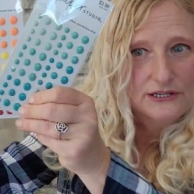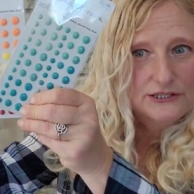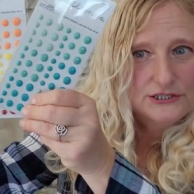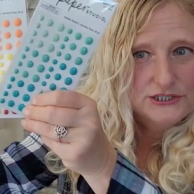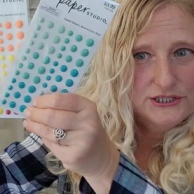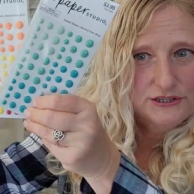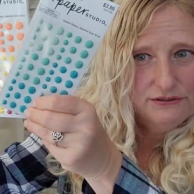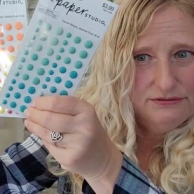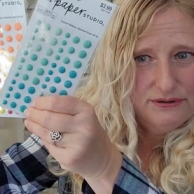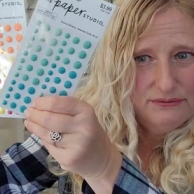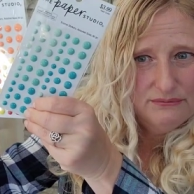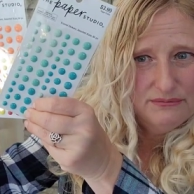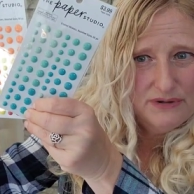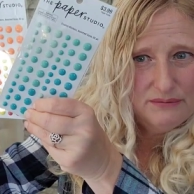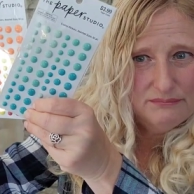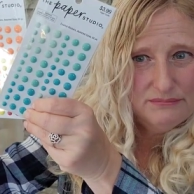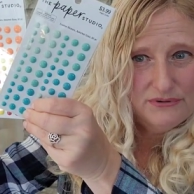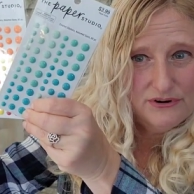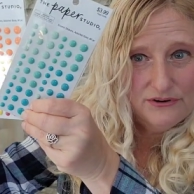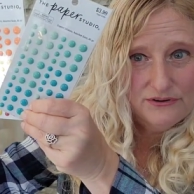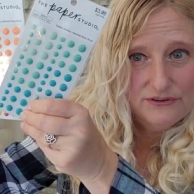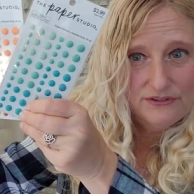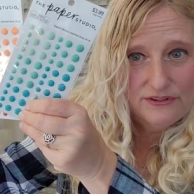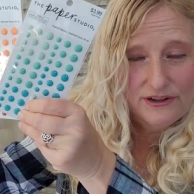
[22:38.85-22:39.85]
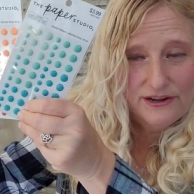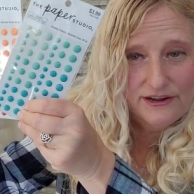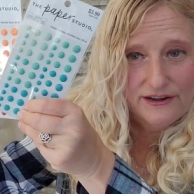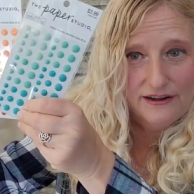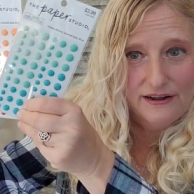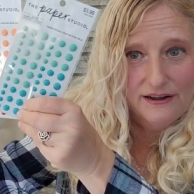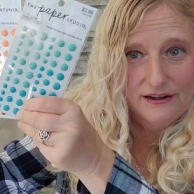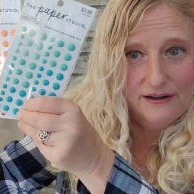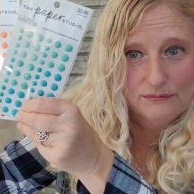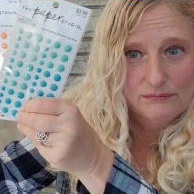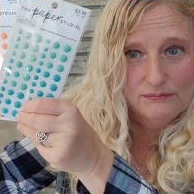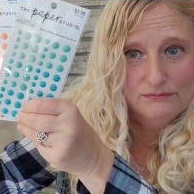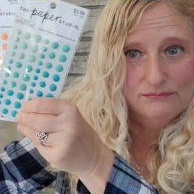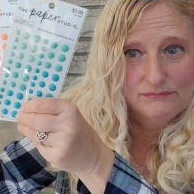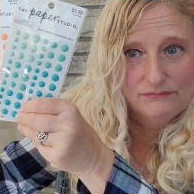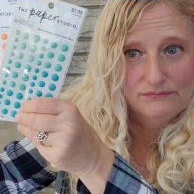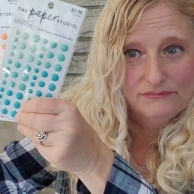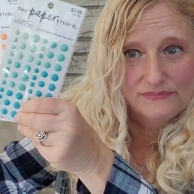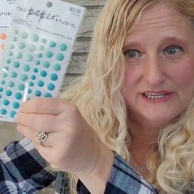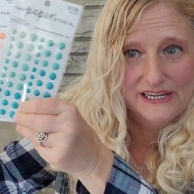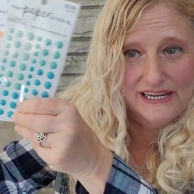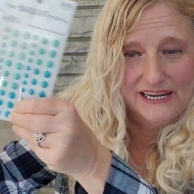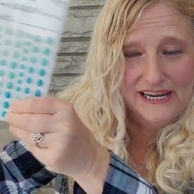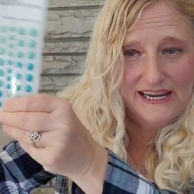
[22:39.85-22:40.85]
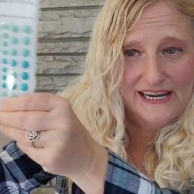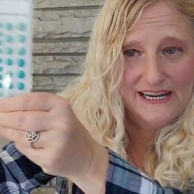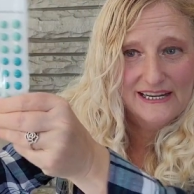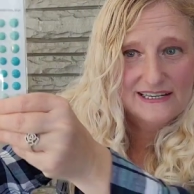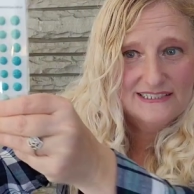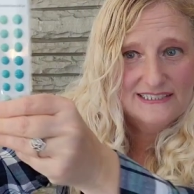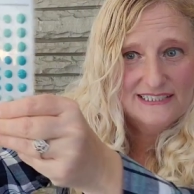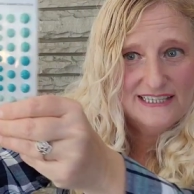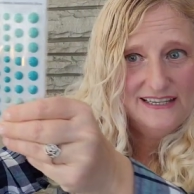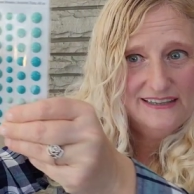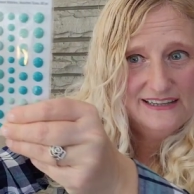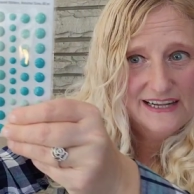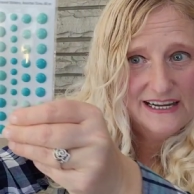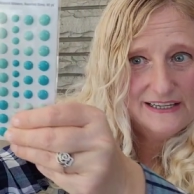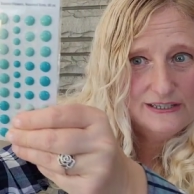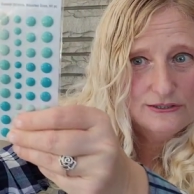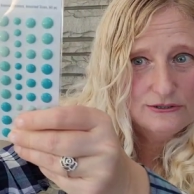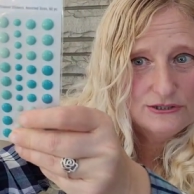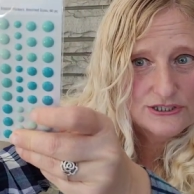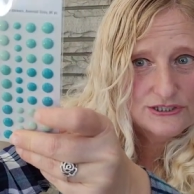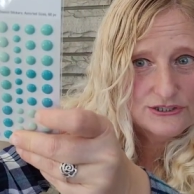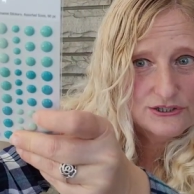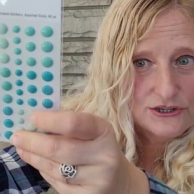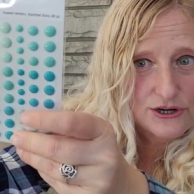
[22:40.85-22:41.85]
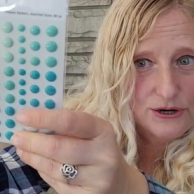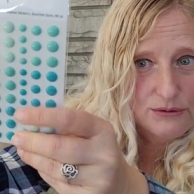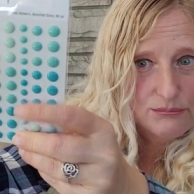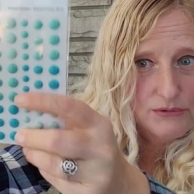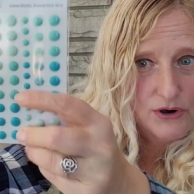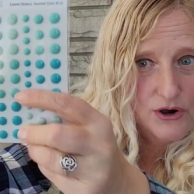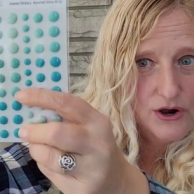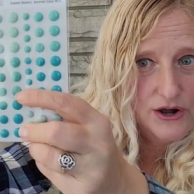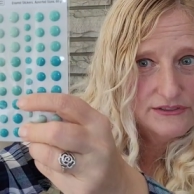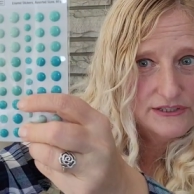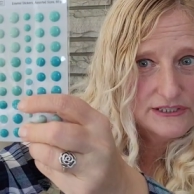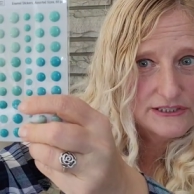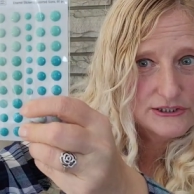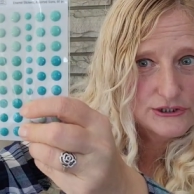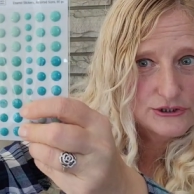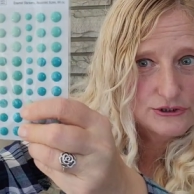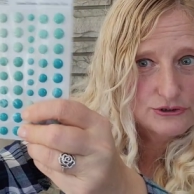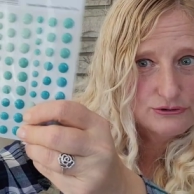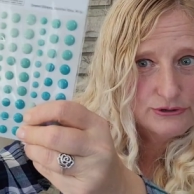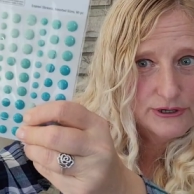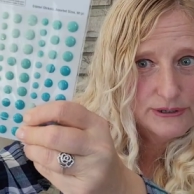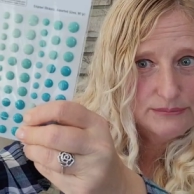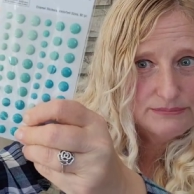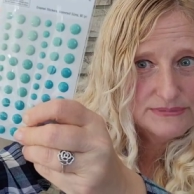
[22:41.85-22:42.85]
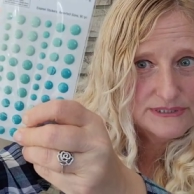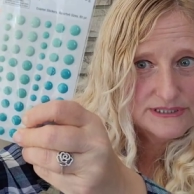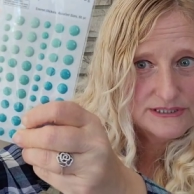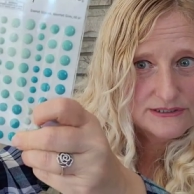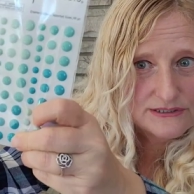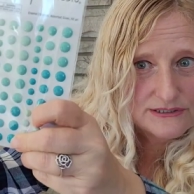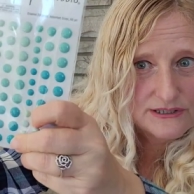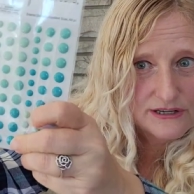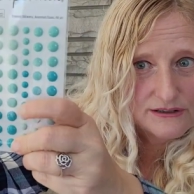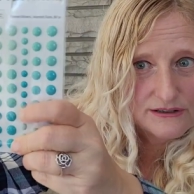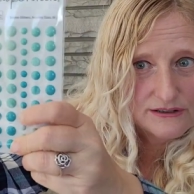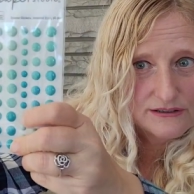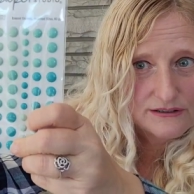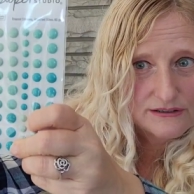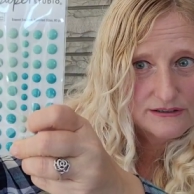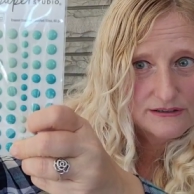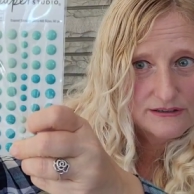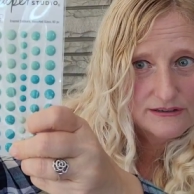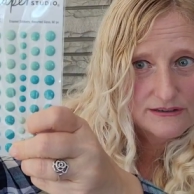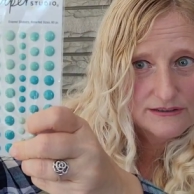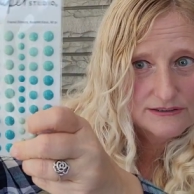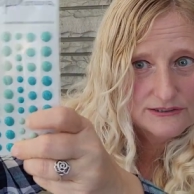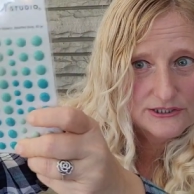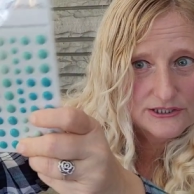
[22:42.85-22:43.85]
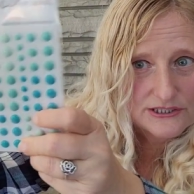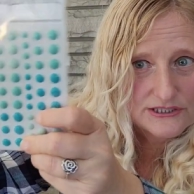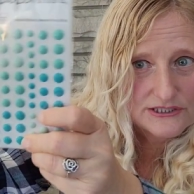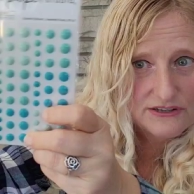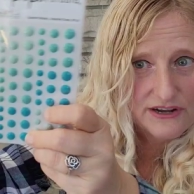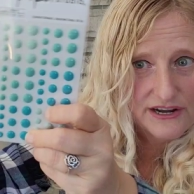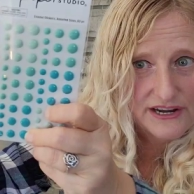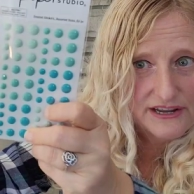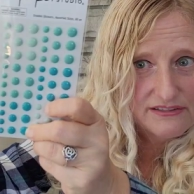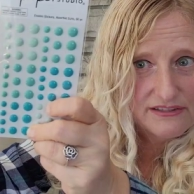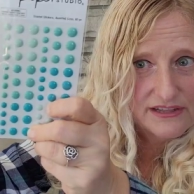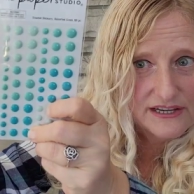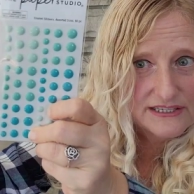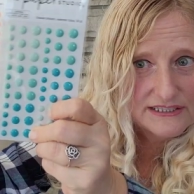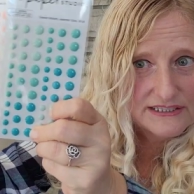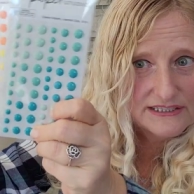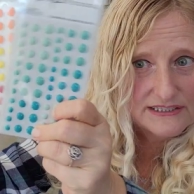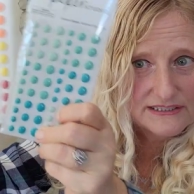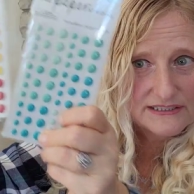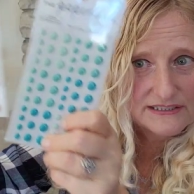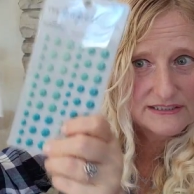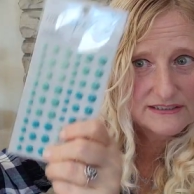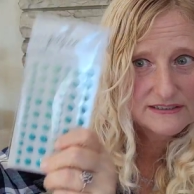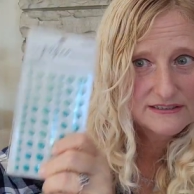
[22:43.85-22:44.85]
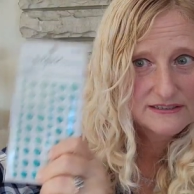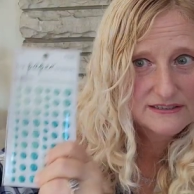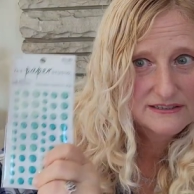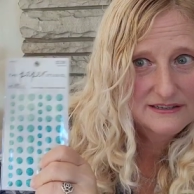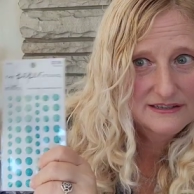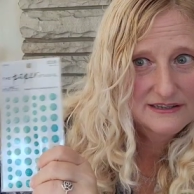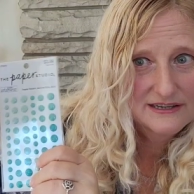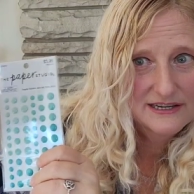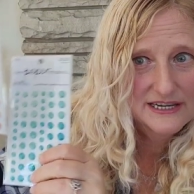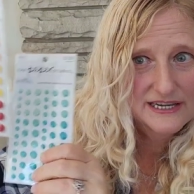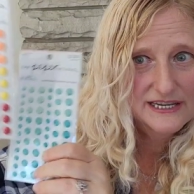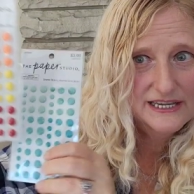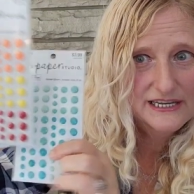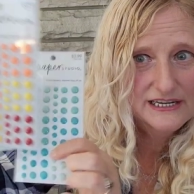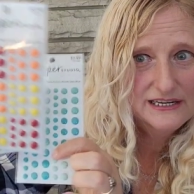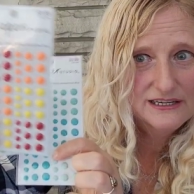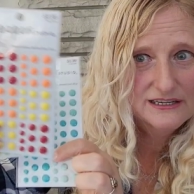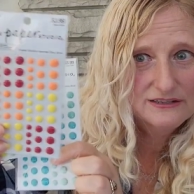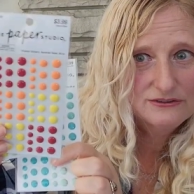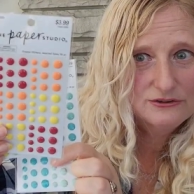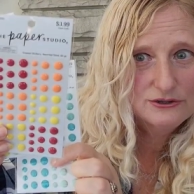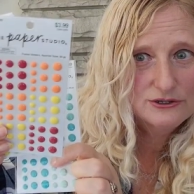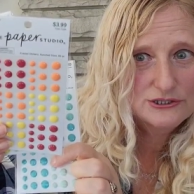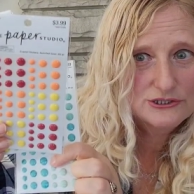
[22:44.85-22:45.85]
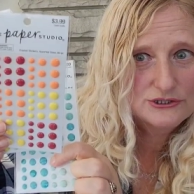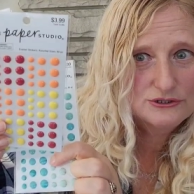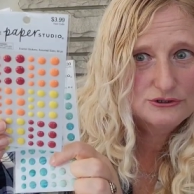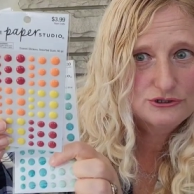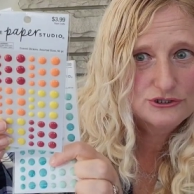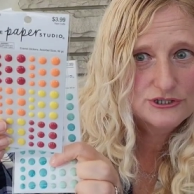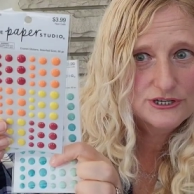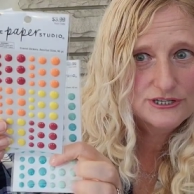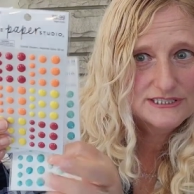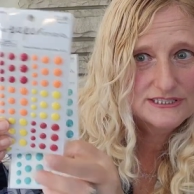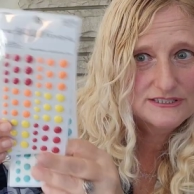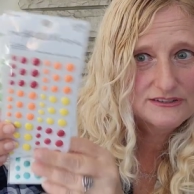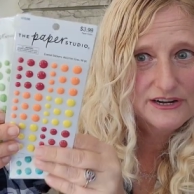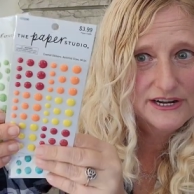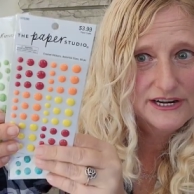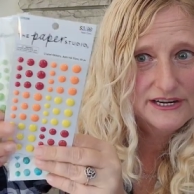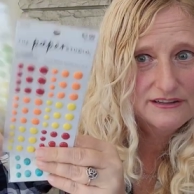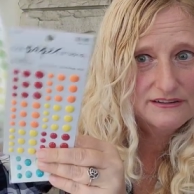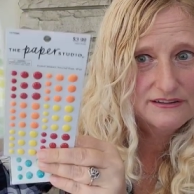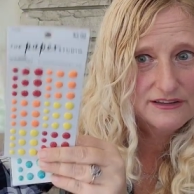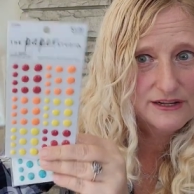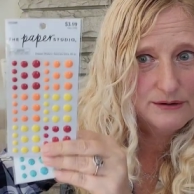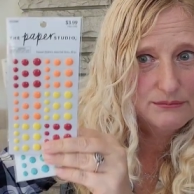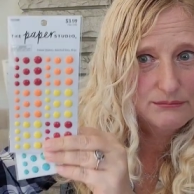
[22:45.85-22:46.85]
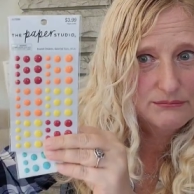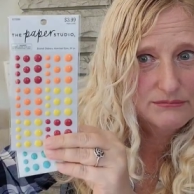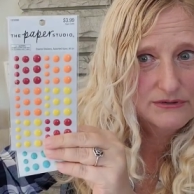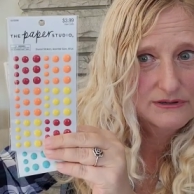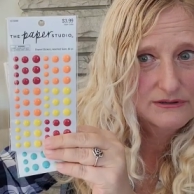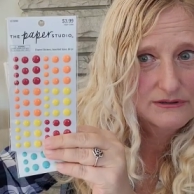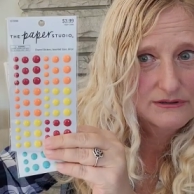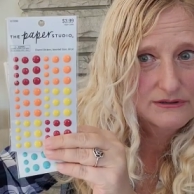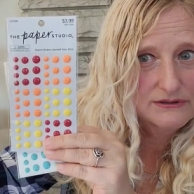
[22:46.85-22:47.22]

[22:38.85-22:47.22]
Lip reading: Do you remember the candy that used to come on the strips just like this? And it looks just like them.